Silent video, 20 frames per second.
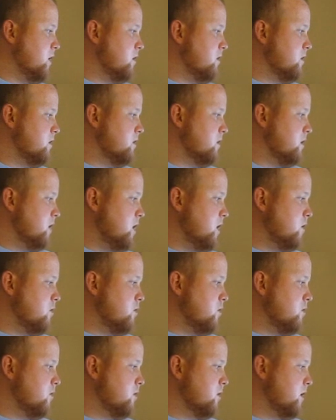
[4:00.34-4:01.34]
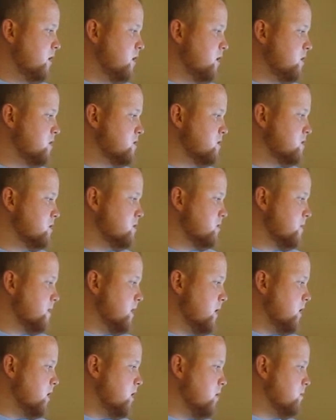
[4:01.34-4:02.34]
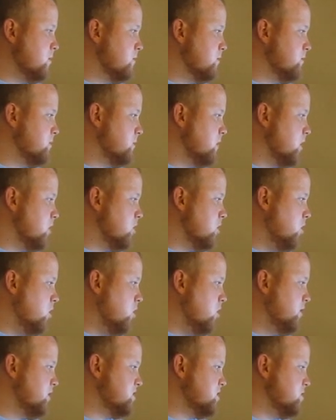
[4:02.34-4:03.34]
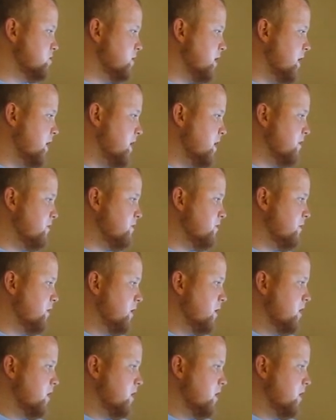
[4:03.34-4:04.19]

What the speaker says: it equal is, our goal is to have